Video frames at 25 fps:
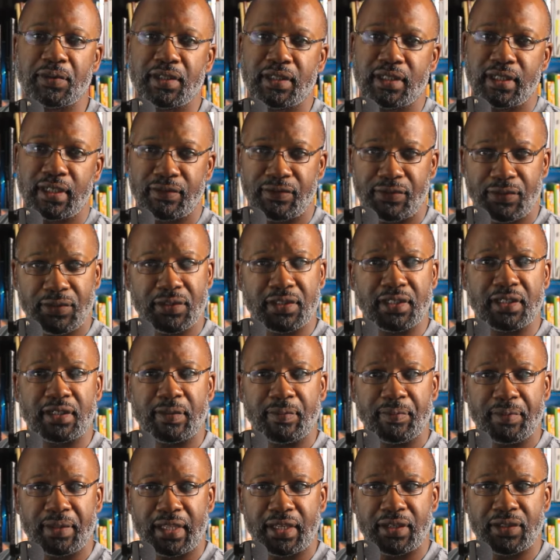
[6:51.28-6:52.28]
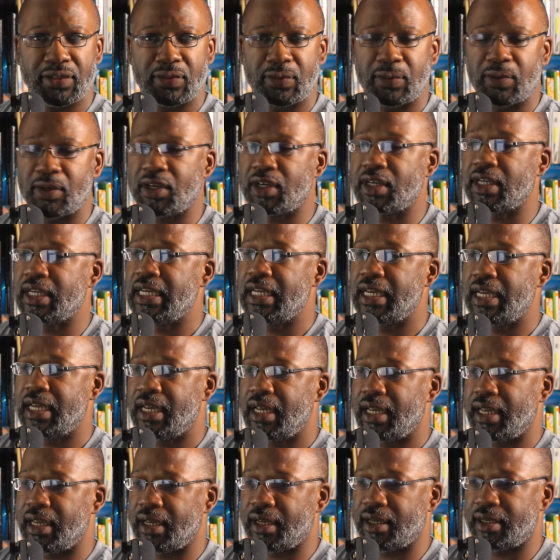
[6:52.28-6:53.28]
what a few of the complaints were
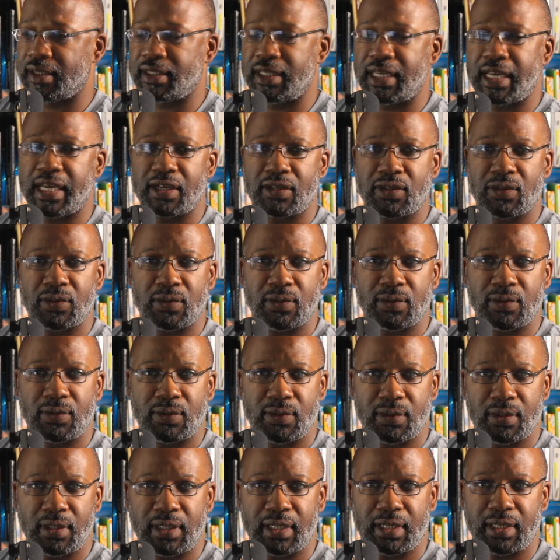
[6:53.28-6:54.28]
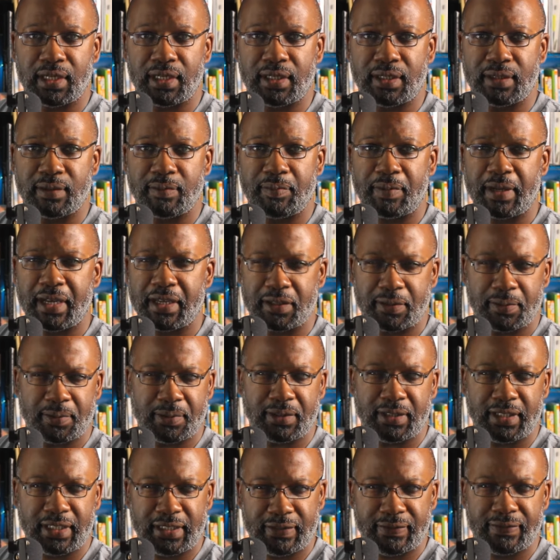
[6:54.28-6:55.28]
and the actual
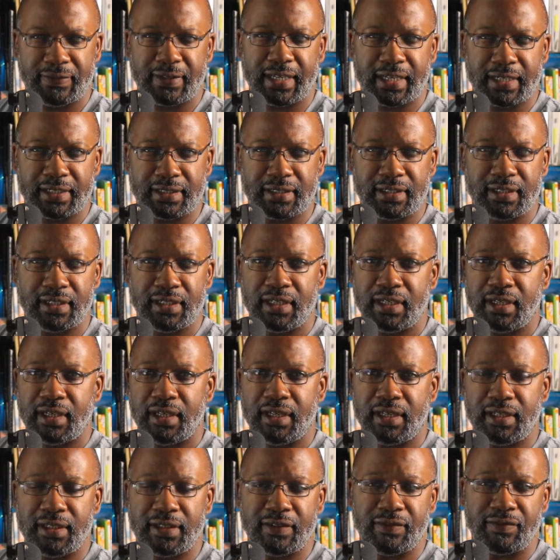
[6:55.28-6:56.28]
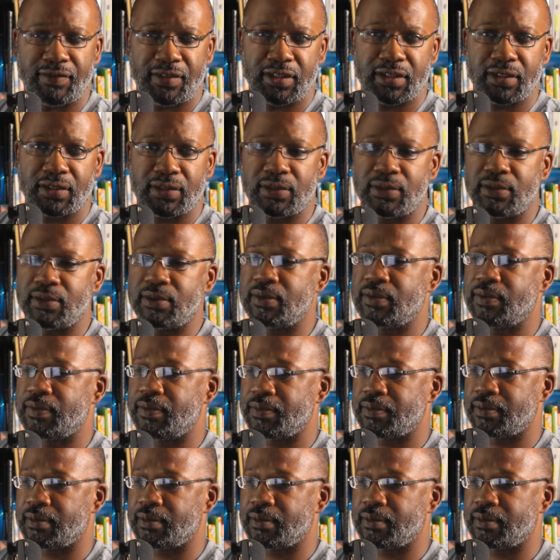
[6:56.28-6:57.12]
possible defect in the vehicle,